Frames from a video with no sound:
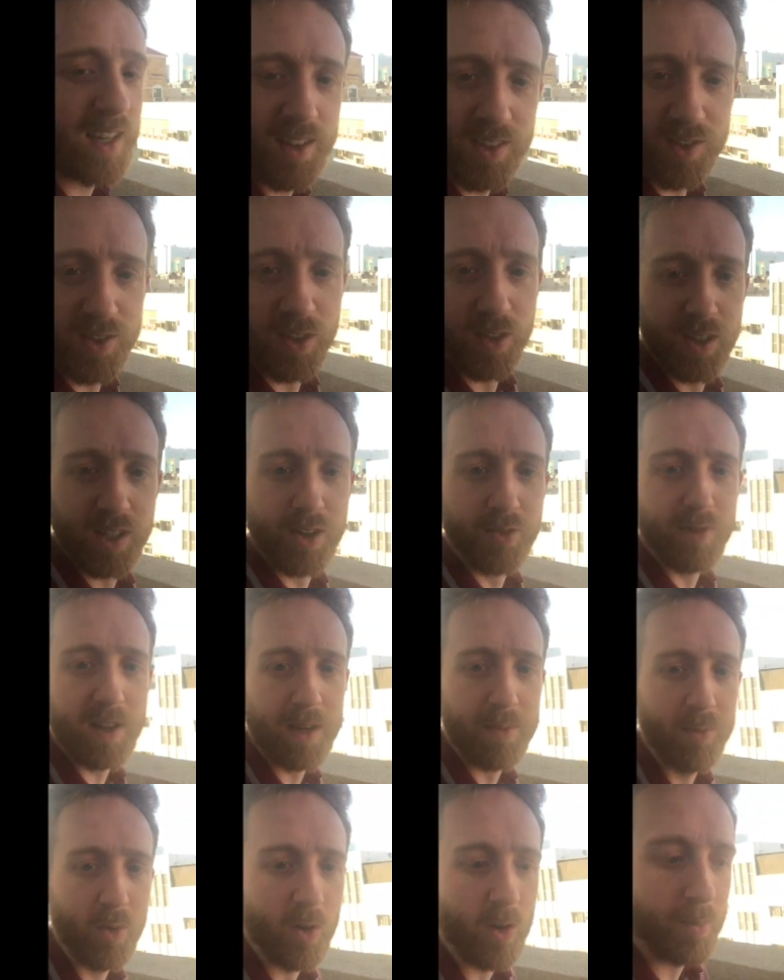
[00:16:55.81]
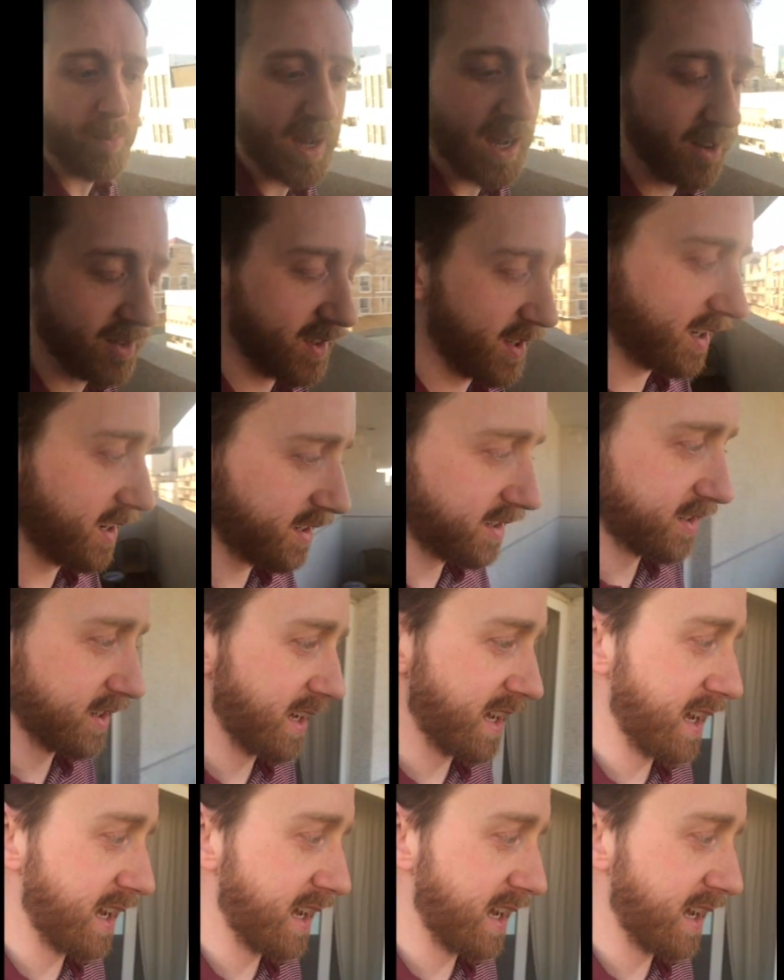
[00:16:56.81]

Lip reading: then certainly read more about it.